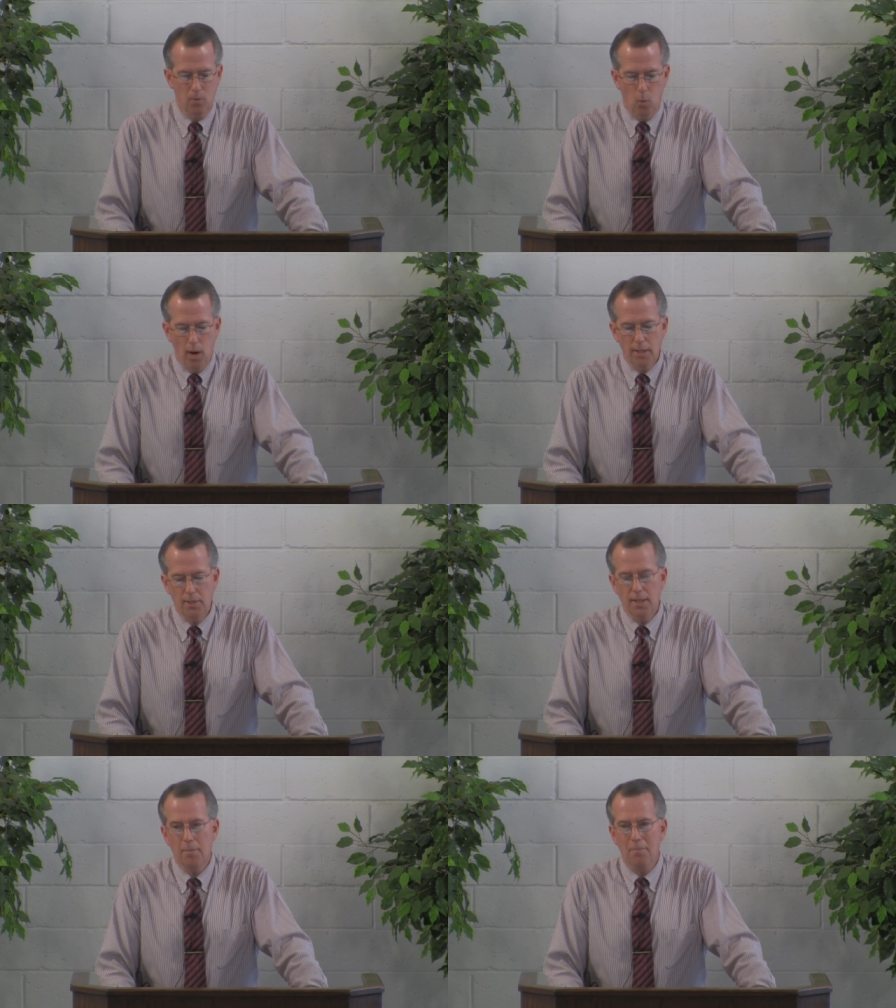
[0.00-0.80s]
Why
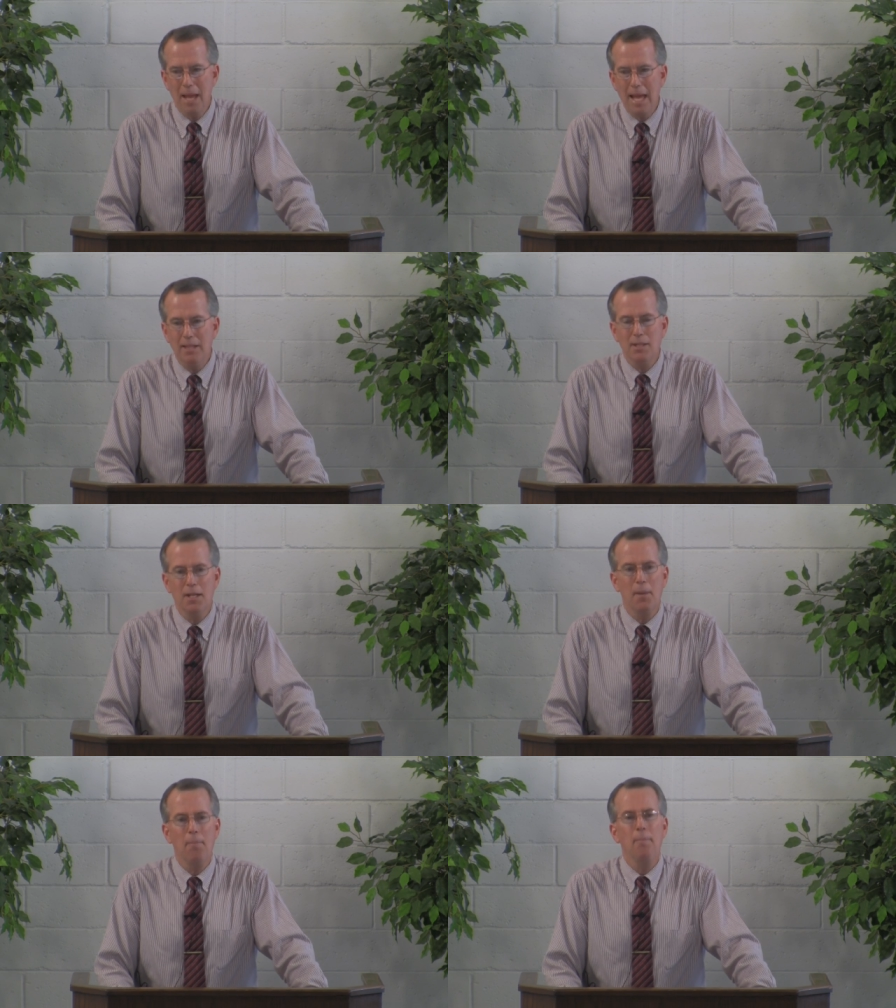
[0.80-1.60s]
did they abandon
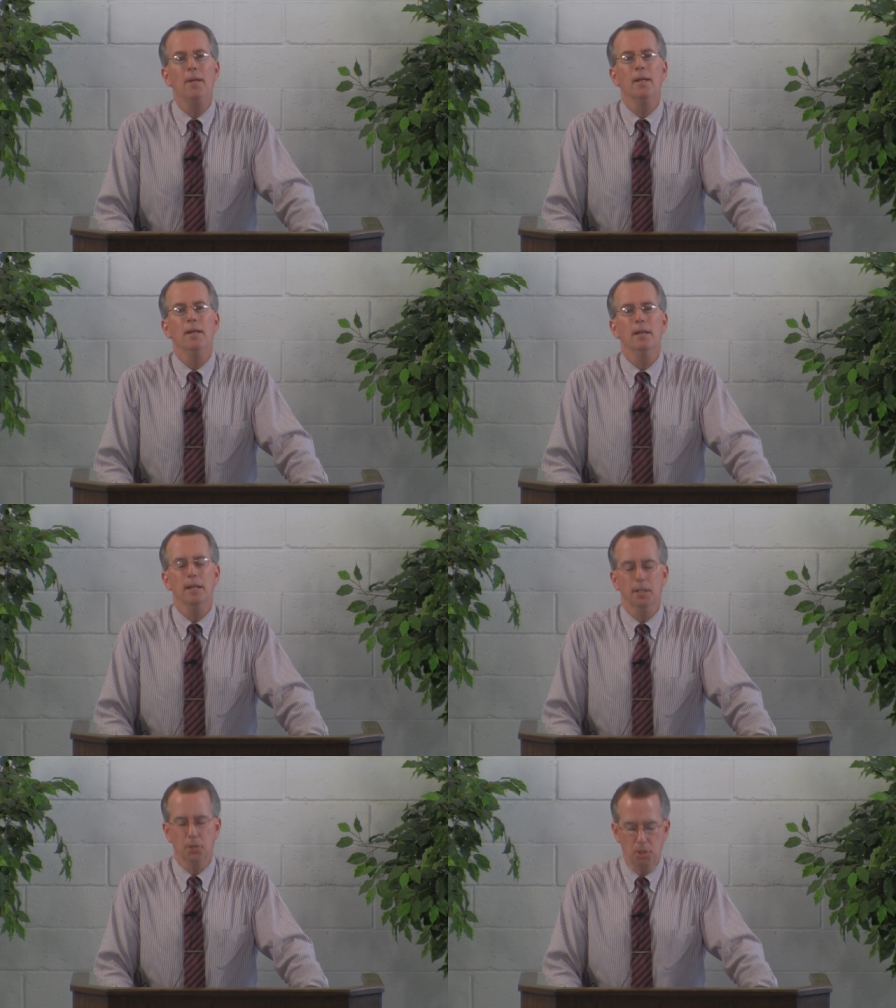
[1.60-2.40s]
him
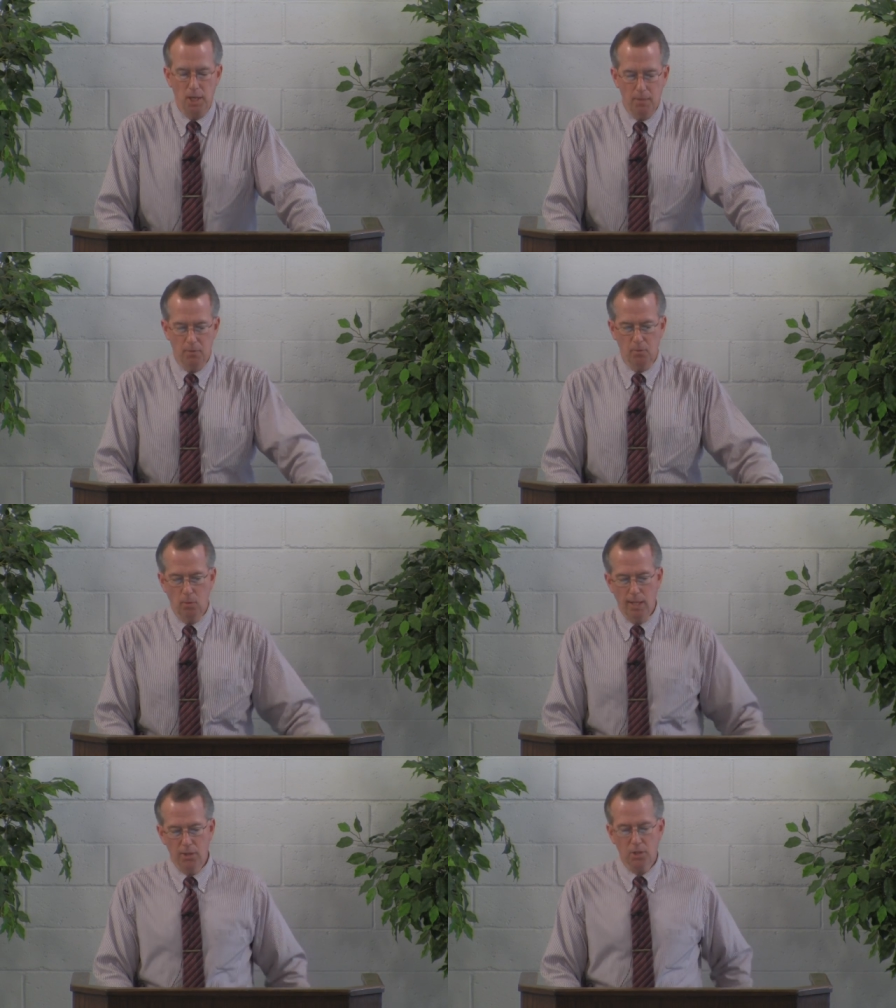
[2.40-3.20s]
in his time of
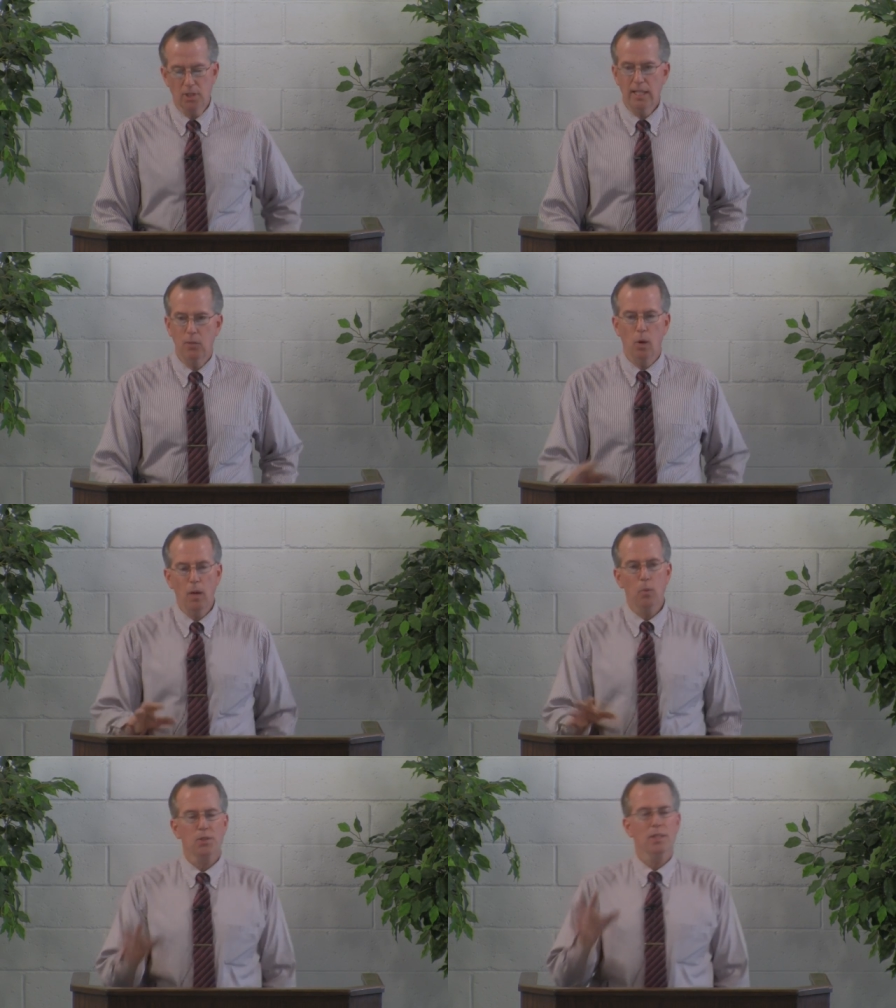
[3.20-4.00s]
greatest need? Why
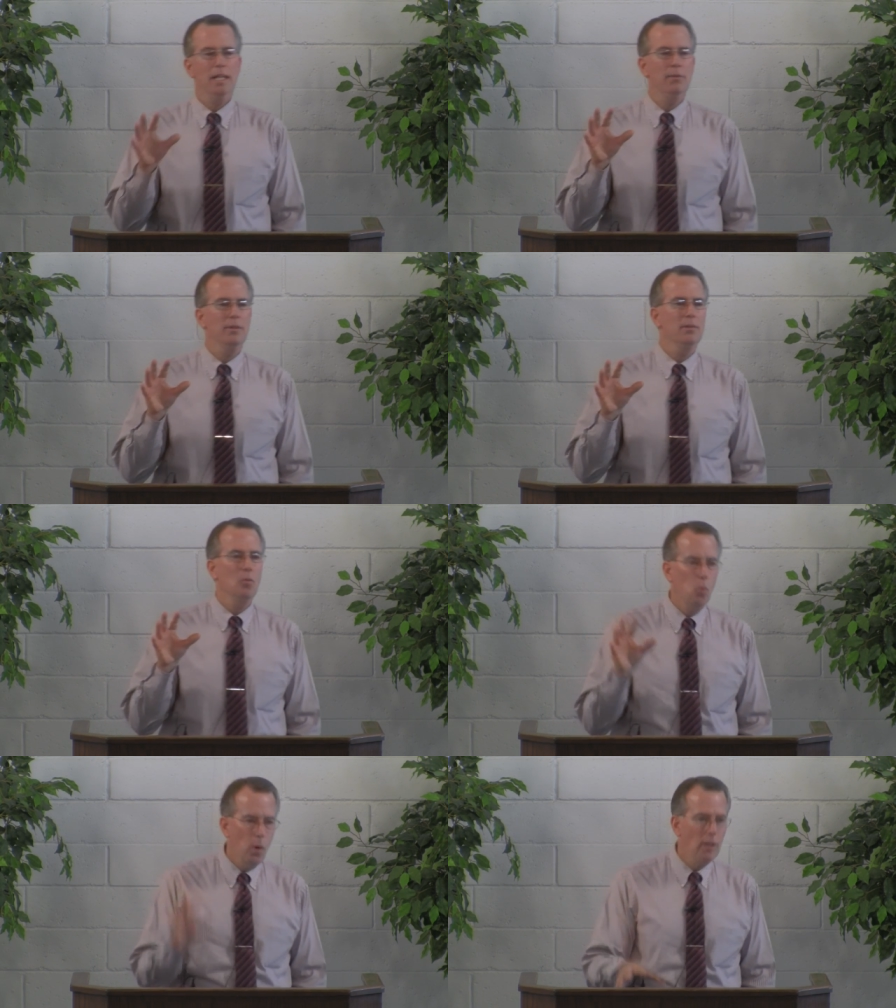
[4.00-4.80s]
wasn't even
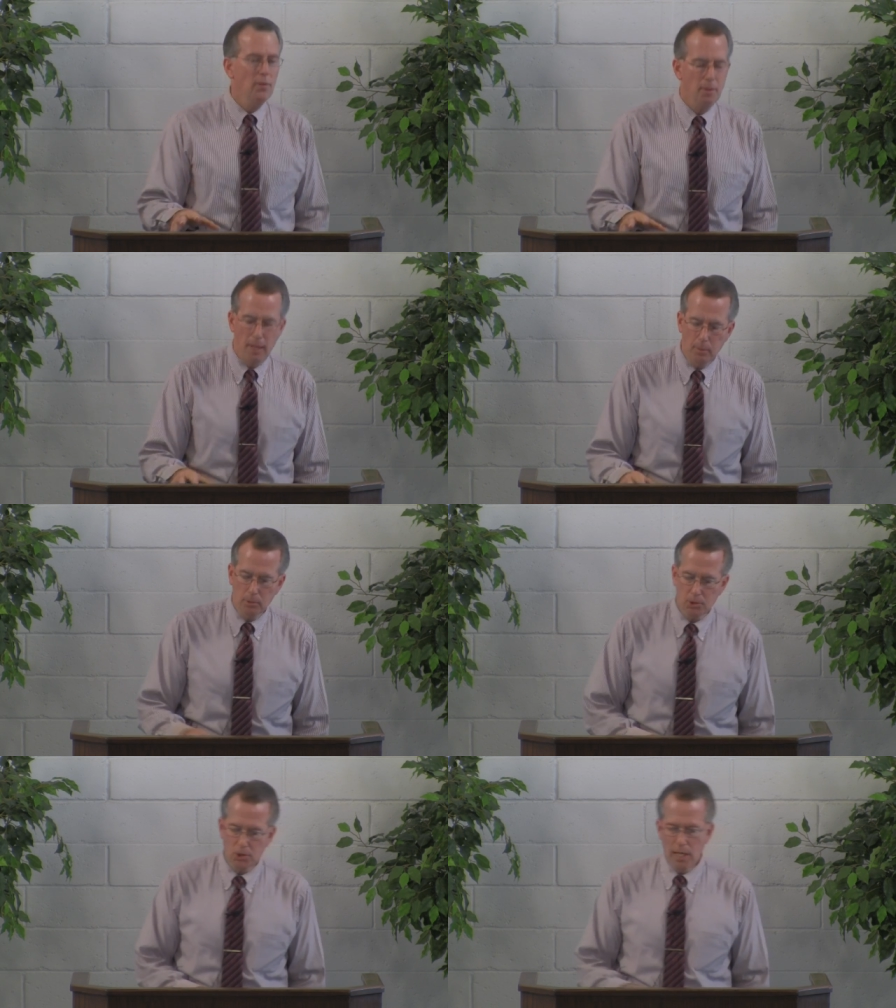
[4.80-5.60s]
one of them
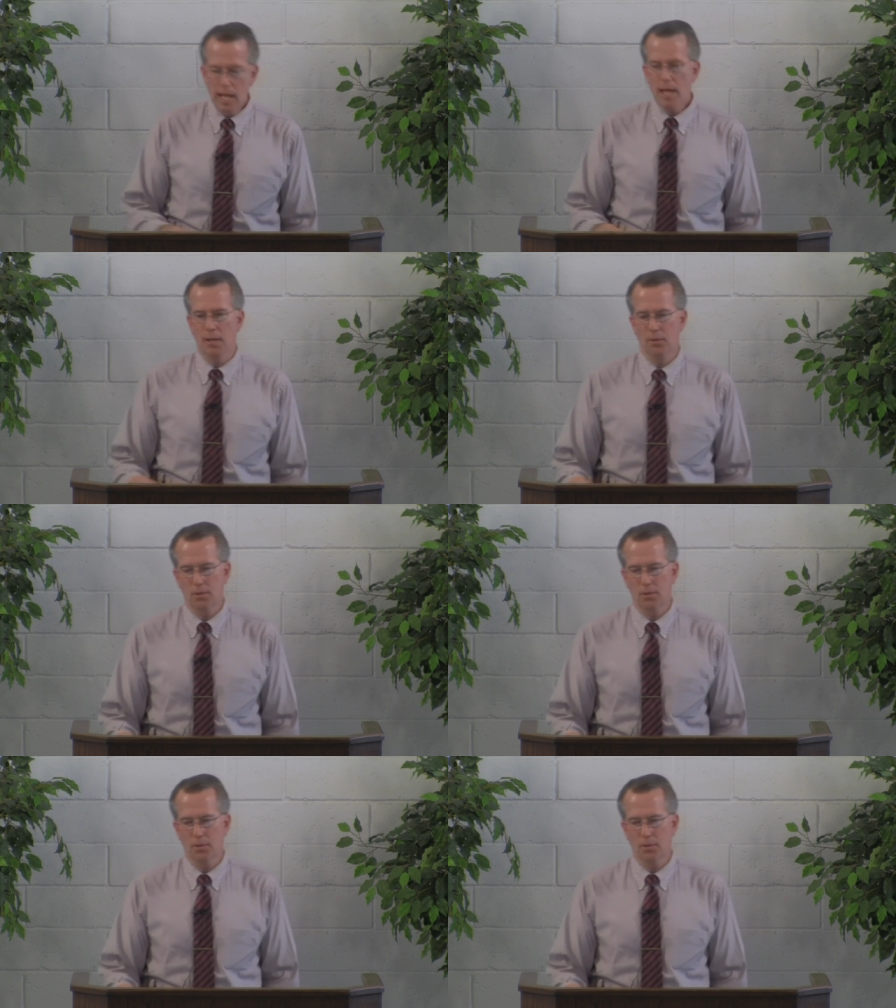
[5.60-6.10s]
able to stand?